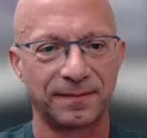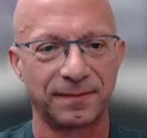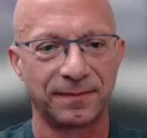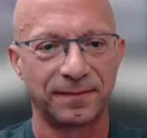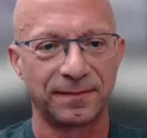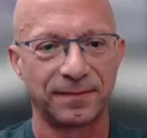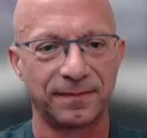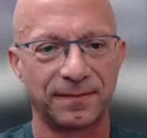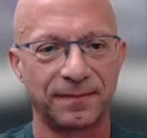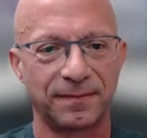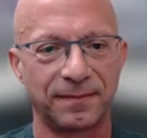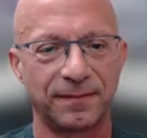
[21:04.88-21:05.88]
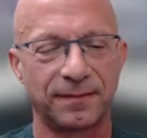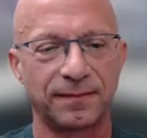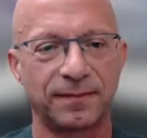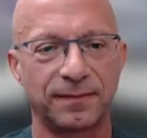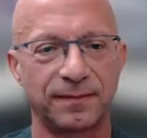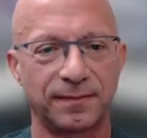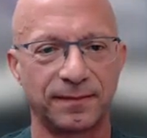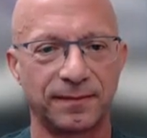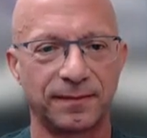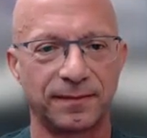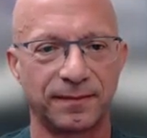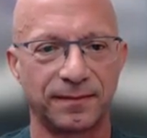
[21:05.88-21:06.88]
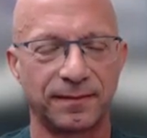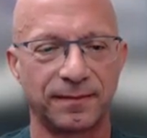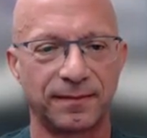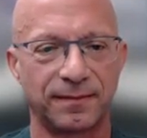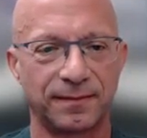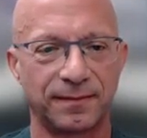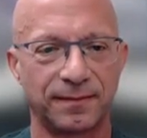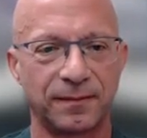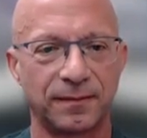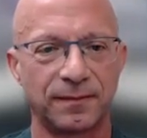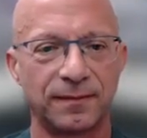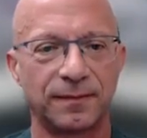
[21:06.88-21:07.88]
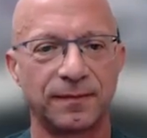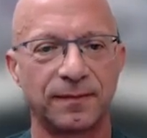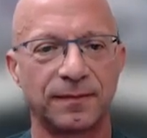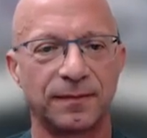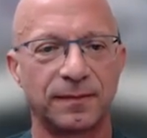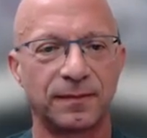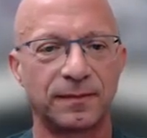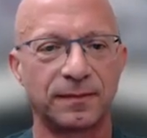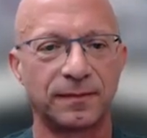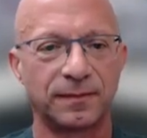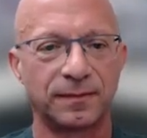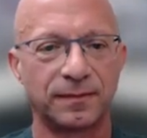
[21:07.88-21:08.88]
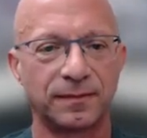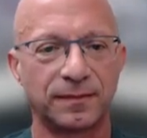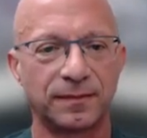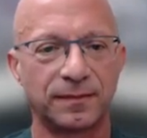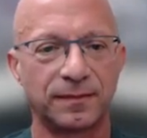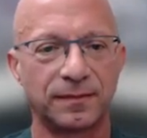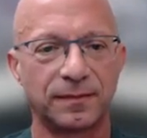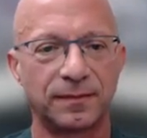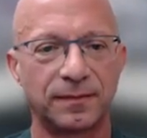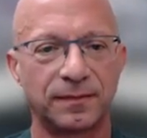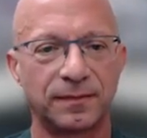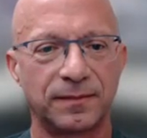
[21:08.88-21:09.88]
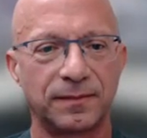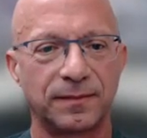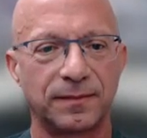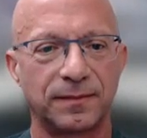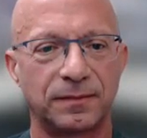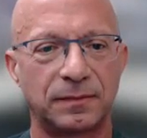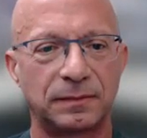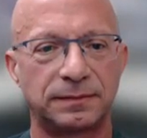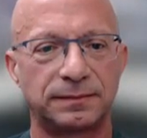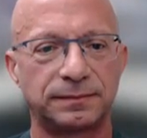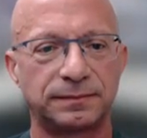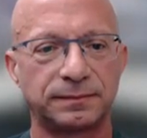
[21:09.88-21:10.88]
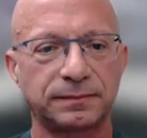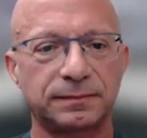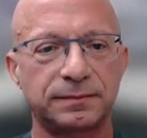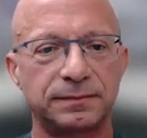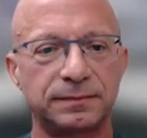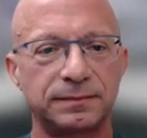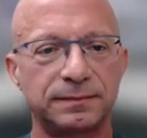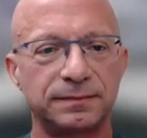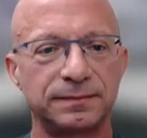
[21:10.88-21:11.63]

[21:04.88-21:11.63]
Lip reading: (silent)